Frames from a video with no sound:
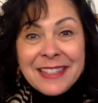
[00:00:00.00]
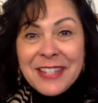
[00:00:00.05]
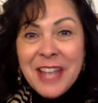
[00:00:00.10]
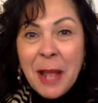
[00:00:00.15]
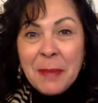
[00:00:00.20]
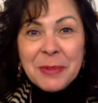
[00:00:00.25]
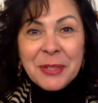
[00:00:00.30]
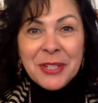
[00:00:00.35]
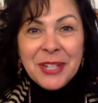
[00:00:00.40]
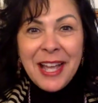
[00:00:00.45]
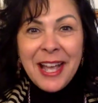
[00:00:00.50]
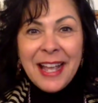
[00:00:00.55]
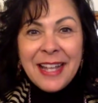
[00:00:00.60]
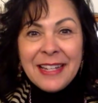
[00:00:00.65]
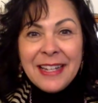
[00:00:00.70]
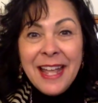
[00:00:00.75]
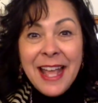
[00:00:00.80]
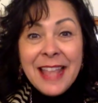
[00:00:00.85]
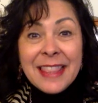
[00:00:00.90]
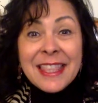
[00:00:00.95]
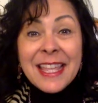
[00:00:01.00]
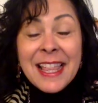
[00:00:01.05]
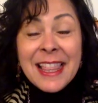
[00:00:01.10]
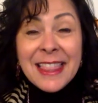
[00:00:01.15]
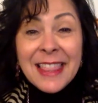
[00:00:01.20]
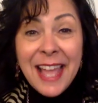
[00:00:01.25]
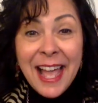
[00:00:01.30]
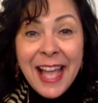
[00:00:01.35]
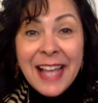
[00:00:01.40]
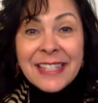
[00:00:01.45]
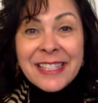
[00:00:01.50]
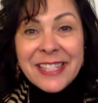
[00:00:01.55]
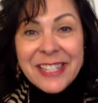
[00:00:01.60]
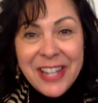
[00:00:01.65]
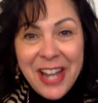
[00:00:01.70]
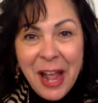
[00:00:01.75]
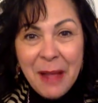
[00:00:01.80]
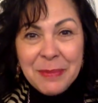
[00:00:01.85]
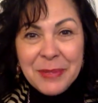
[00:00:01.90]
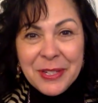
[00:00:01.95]
chapter 9, the last
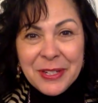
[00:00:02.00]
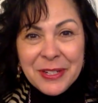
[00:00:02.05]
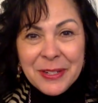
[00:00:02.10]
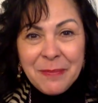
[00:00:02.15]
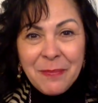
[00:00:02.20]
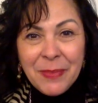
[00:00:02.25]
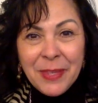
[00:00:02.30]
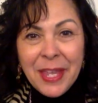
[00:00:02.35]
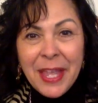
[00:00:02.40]
chapter.